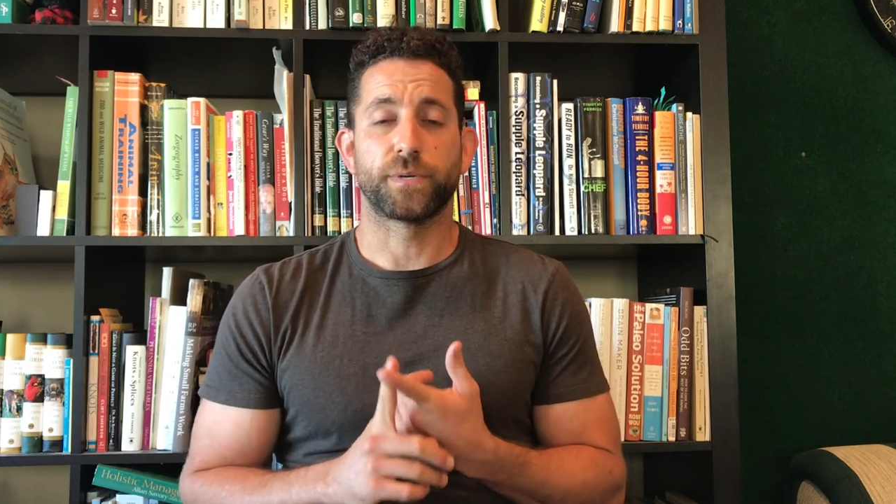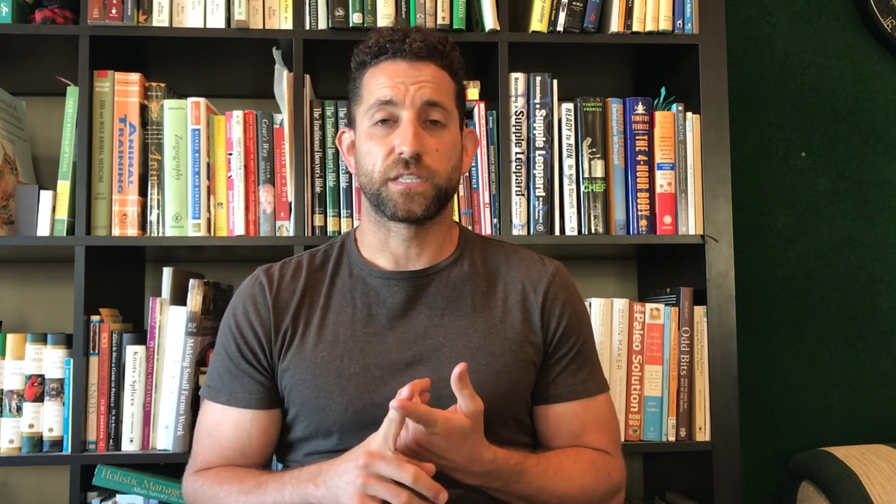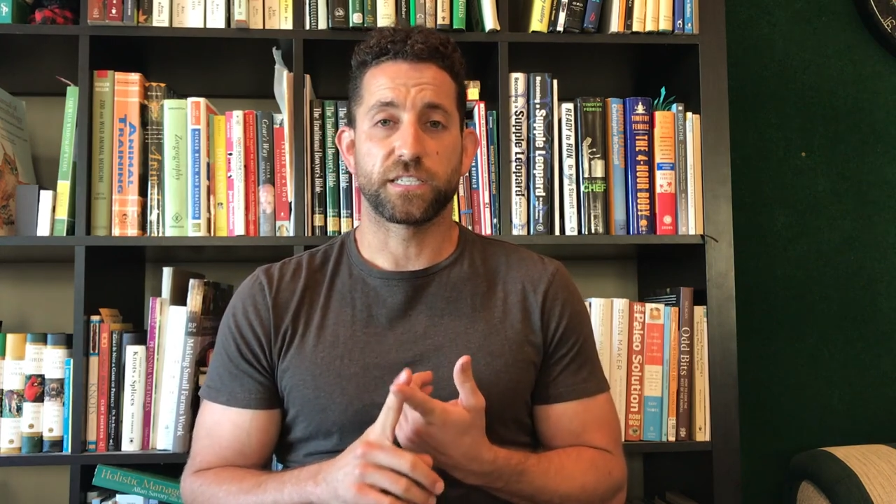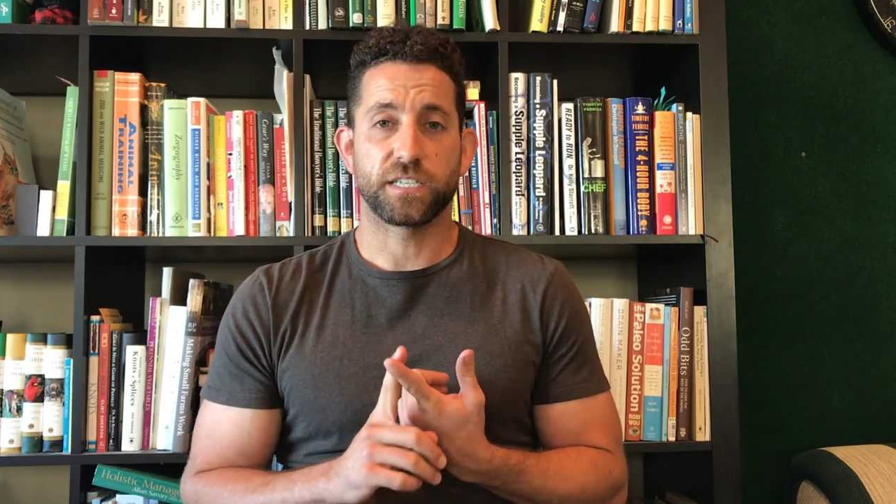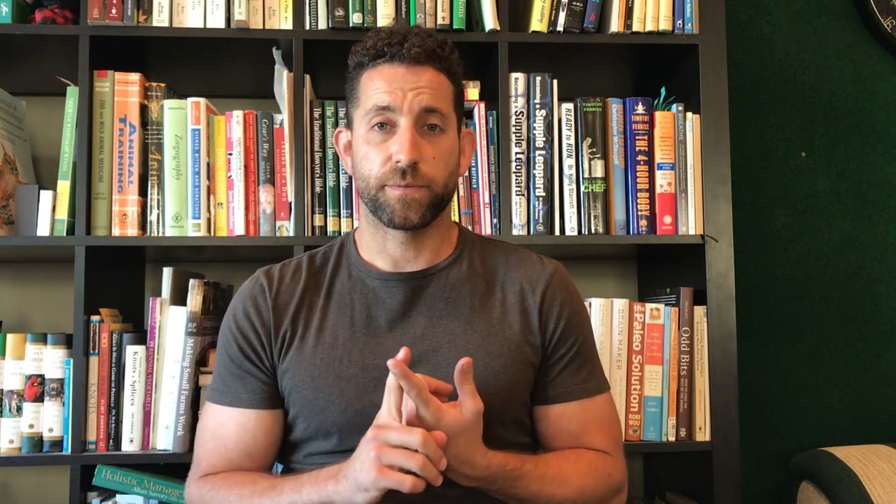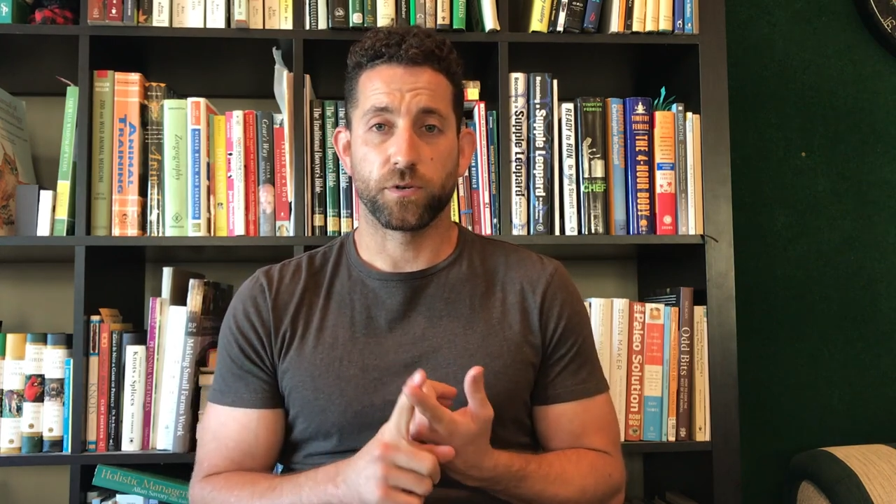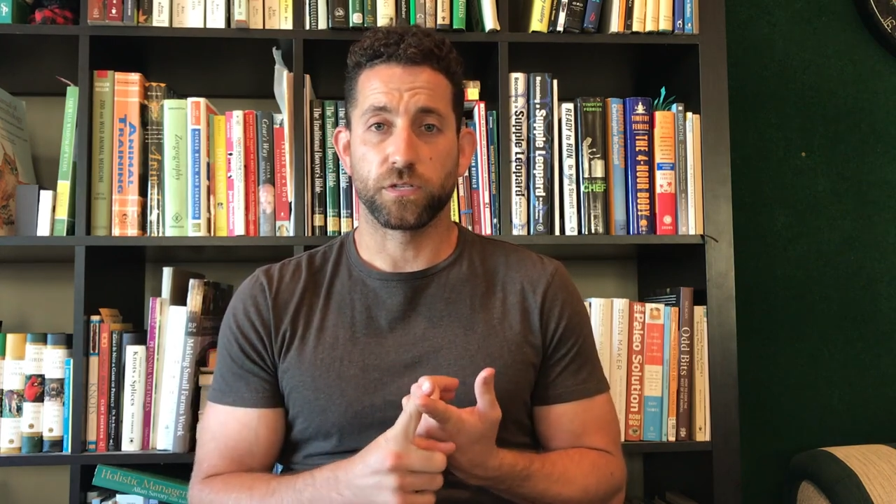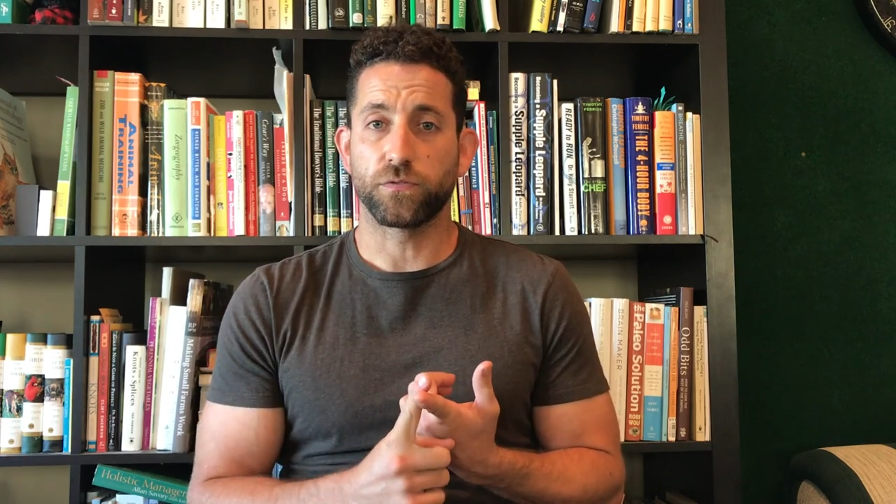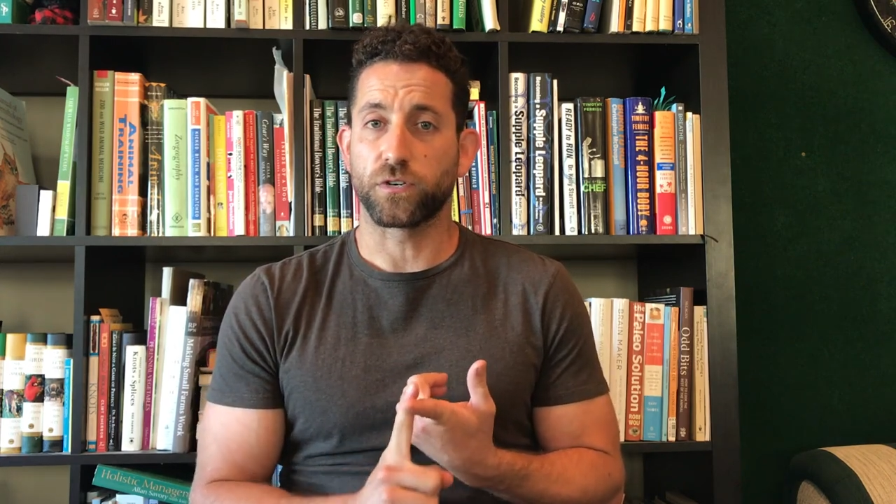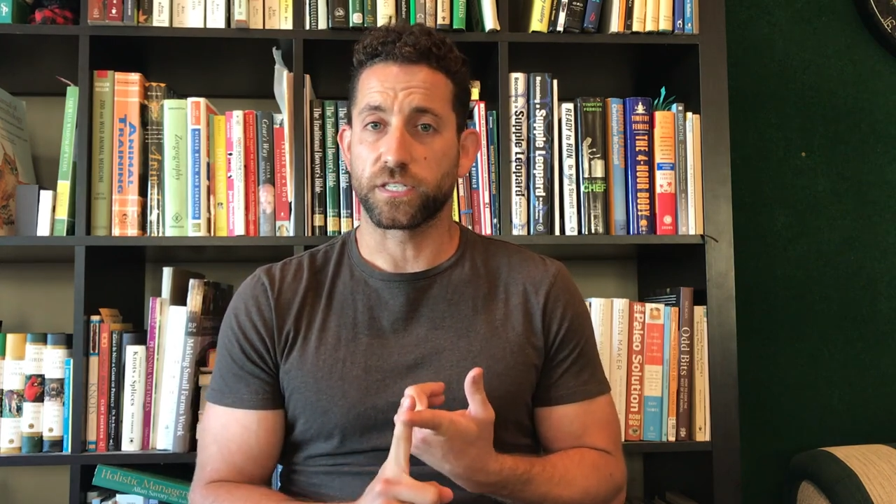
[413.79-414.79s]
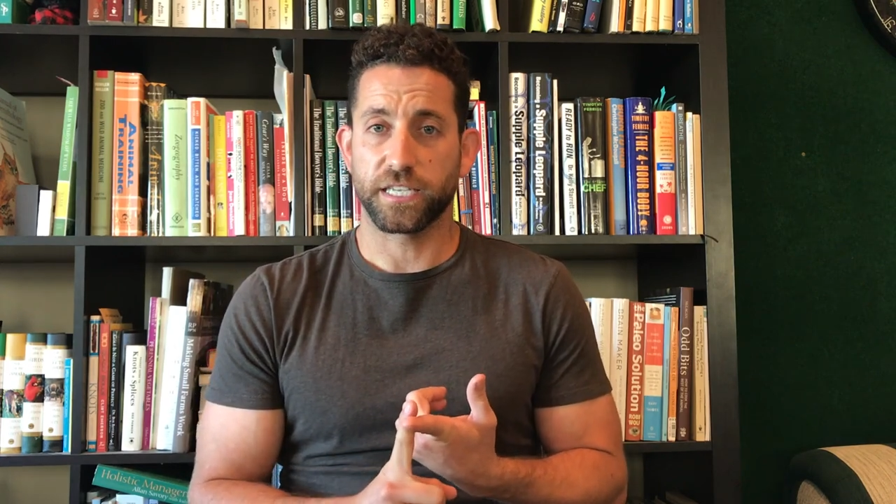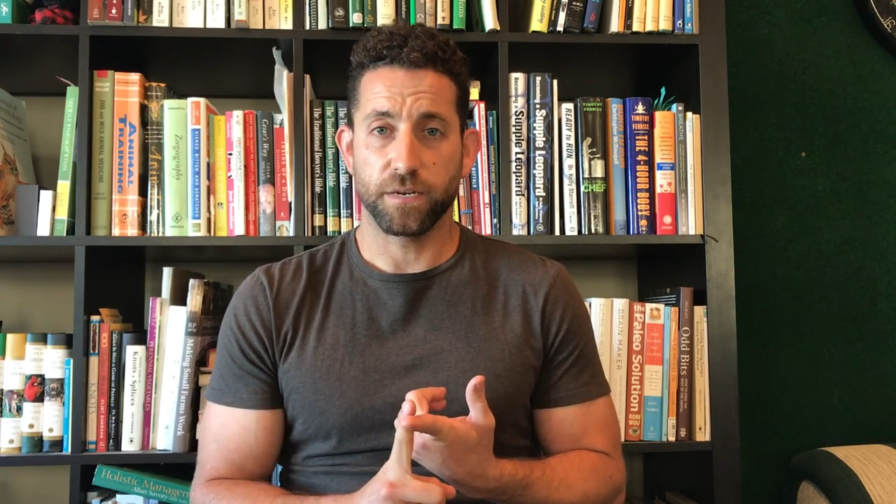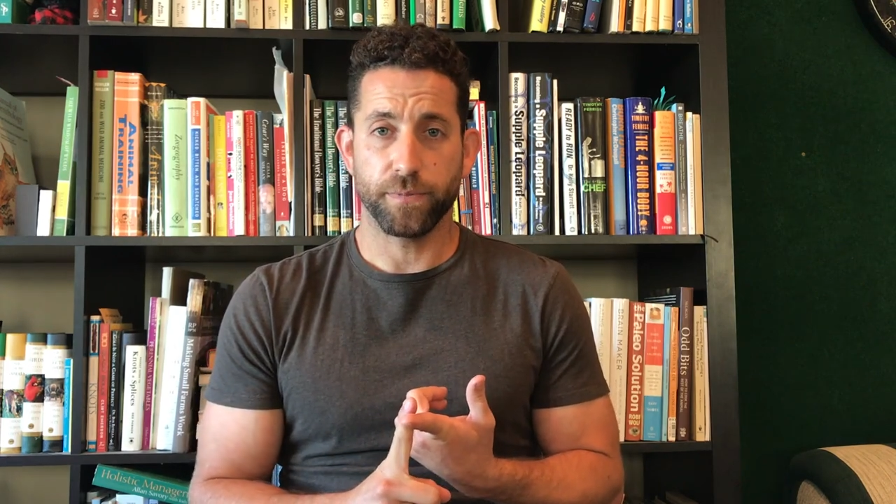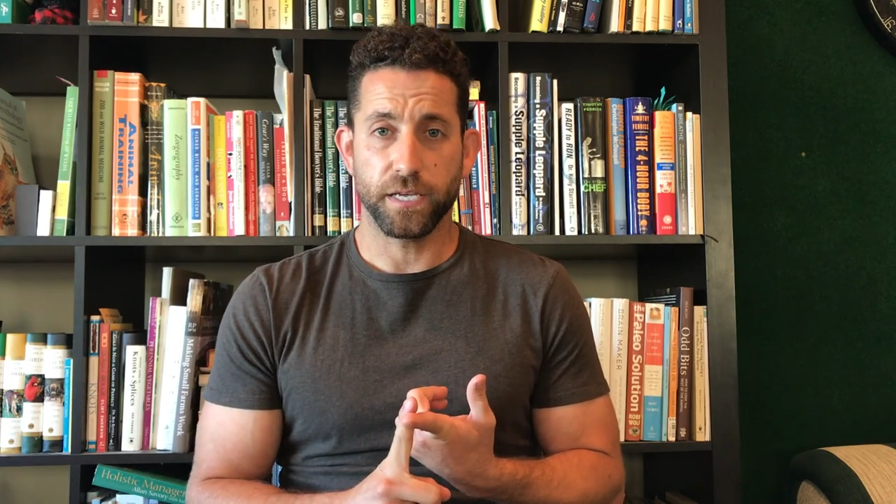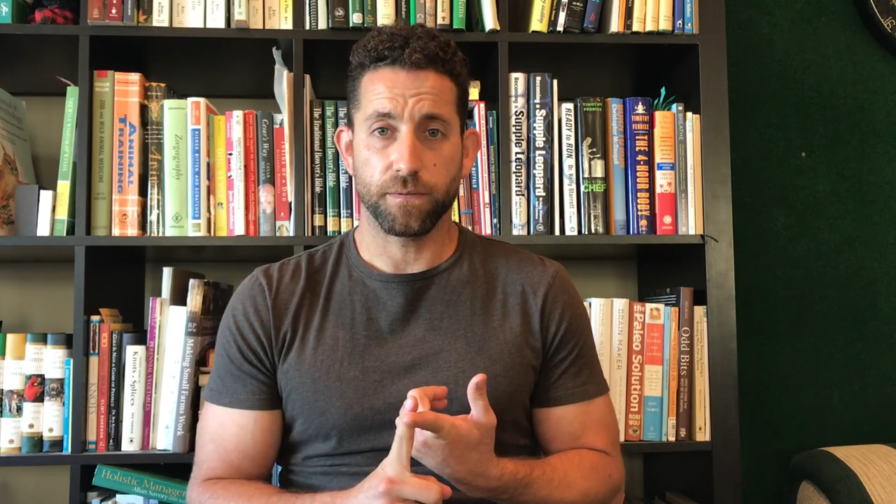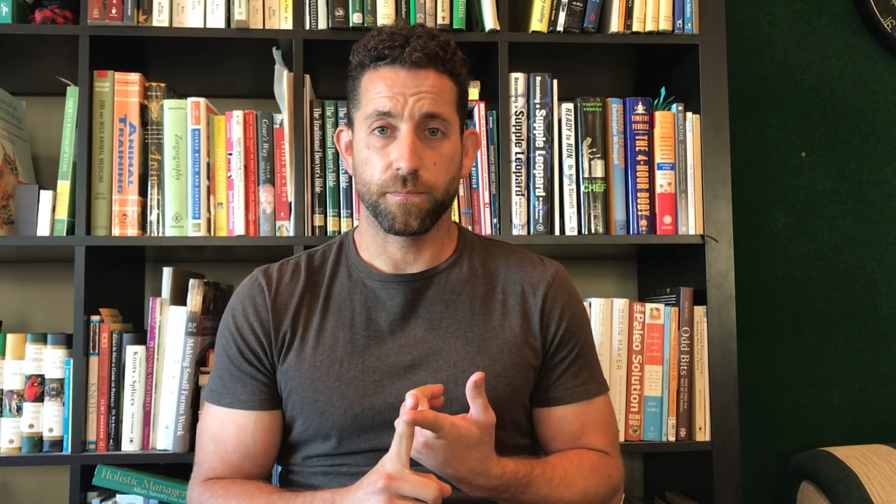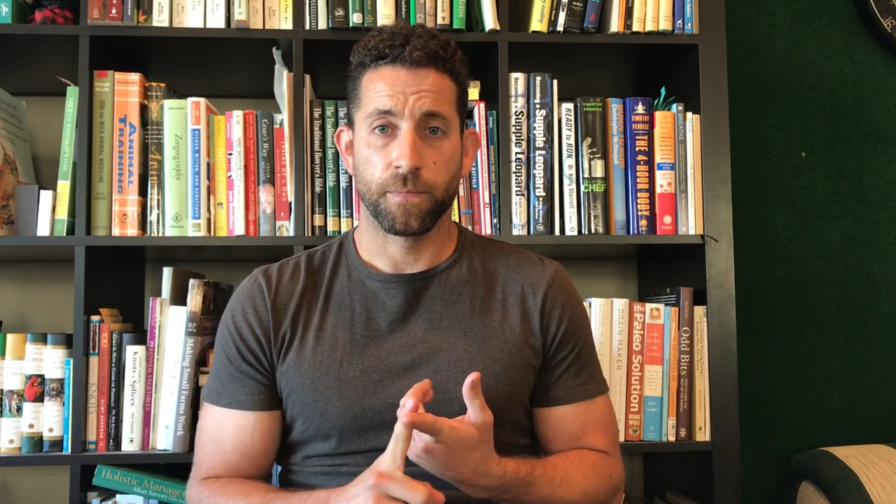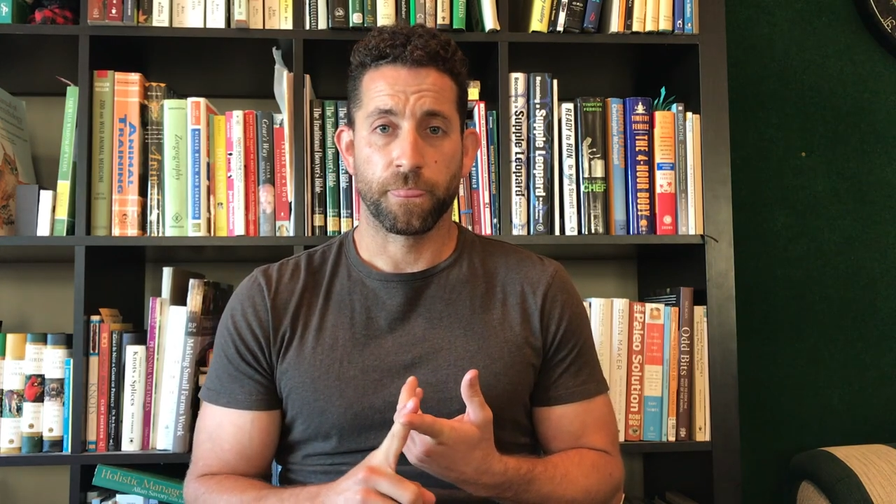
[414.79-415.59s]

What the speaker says: but this time only for a tidbit.